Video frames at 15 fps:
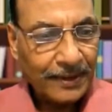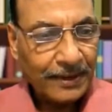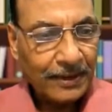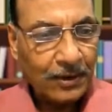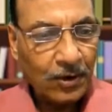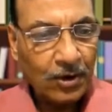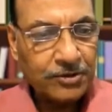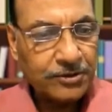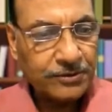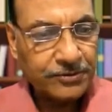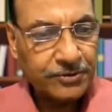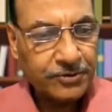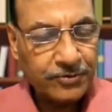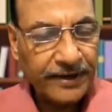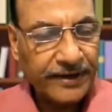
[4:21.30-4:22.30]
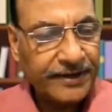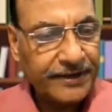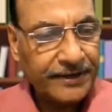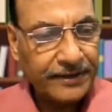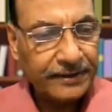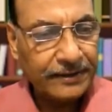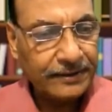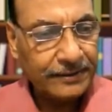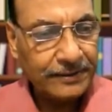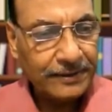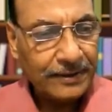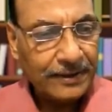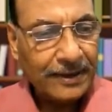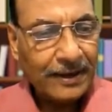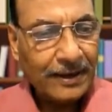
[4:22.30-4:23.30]
Loss of sweating
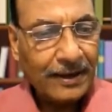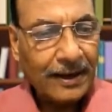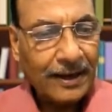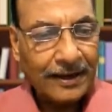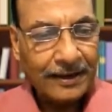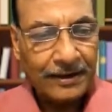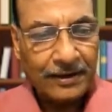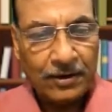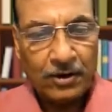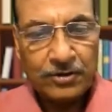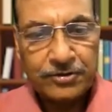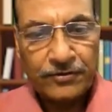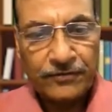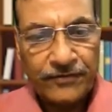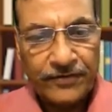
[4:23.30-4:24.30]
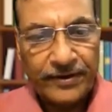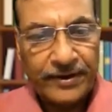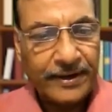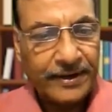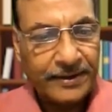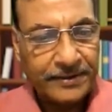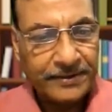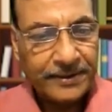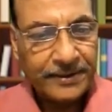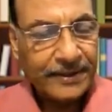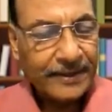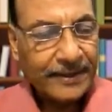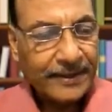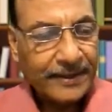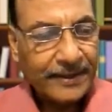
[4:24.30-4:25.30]
and loss of hair
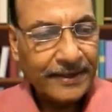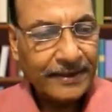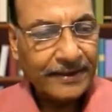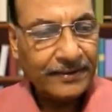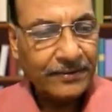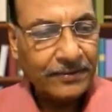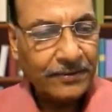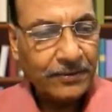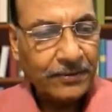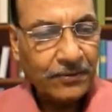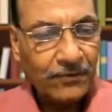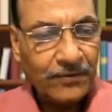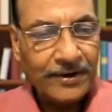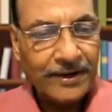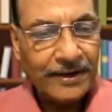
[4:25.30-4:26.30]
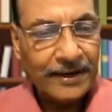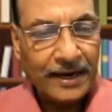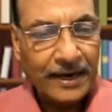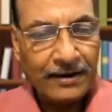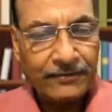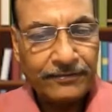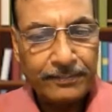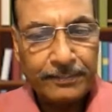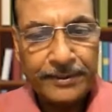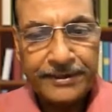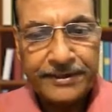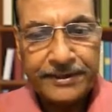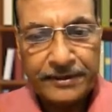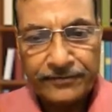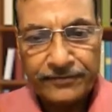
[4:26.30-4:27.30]
in 1.5
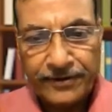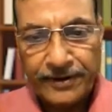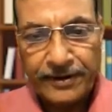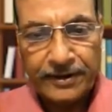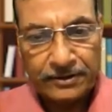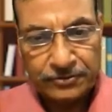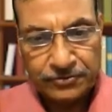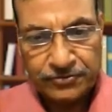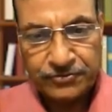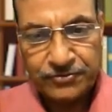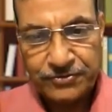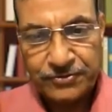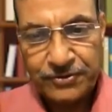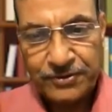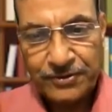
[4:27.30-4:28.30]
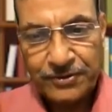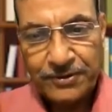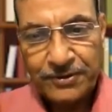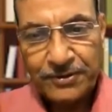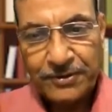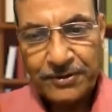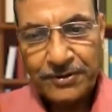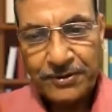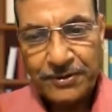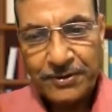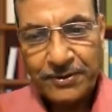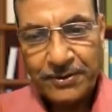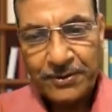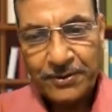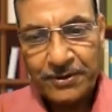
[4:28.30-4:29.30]
medial fingers
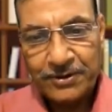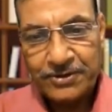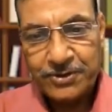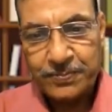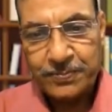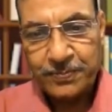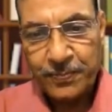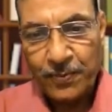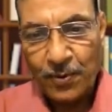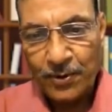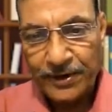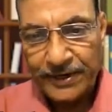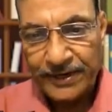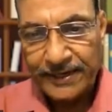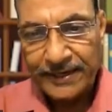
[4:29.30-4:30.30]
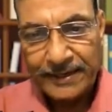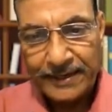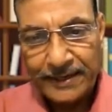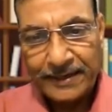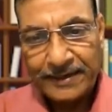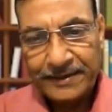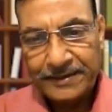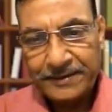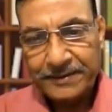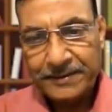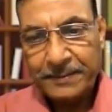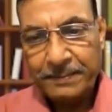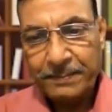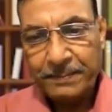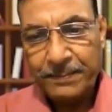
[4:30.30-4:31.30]
corresponding
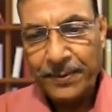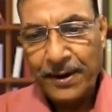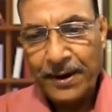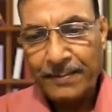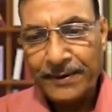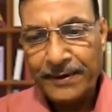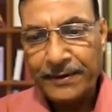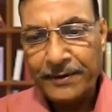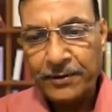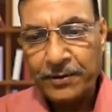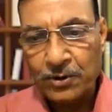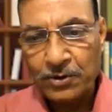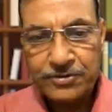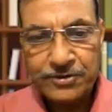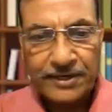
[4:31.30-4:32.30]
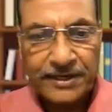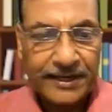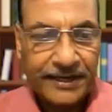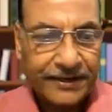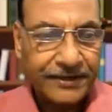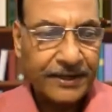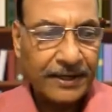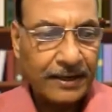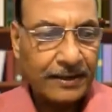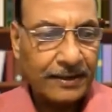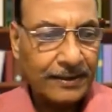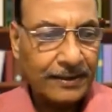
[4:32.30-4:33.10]
palm and dorsal area,